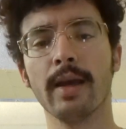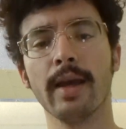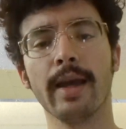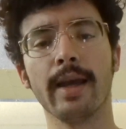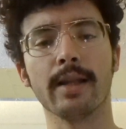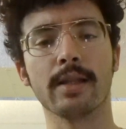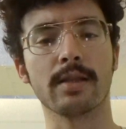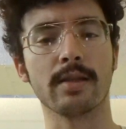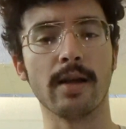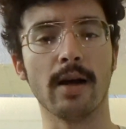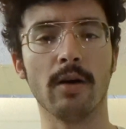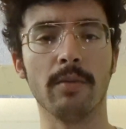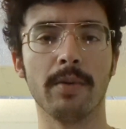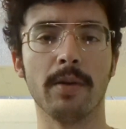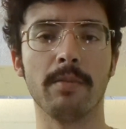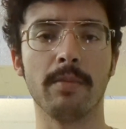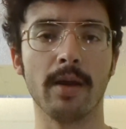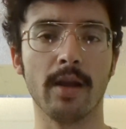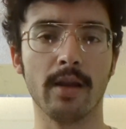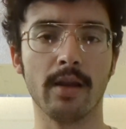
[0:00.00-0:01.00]
It's now
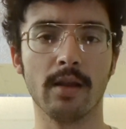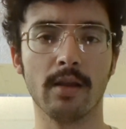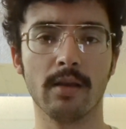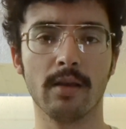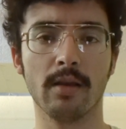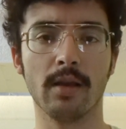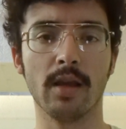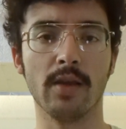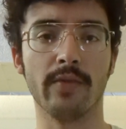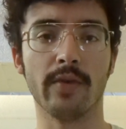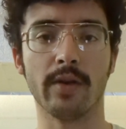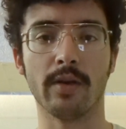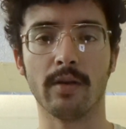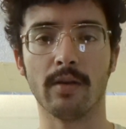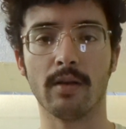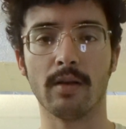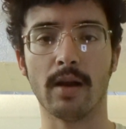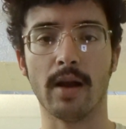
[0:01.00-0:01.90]
been made even